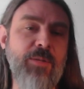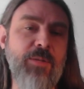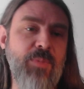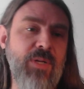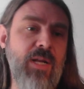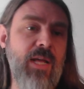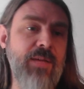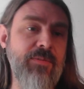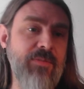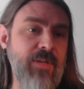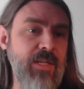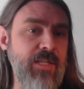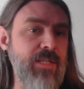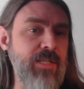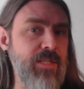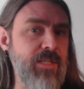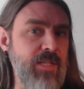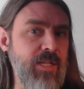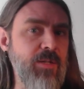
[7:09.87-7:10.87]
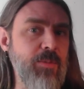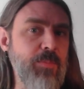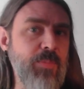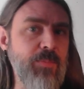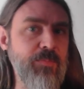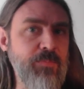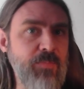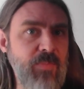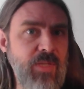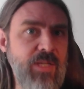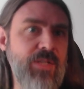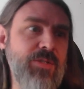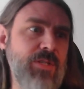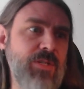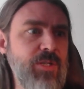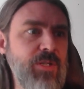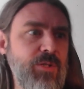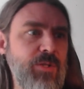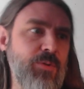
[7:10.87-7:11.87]
but I find GitHub easy
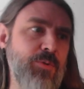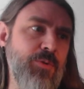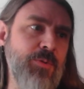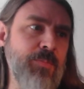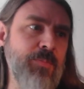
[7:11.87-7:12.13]
to use.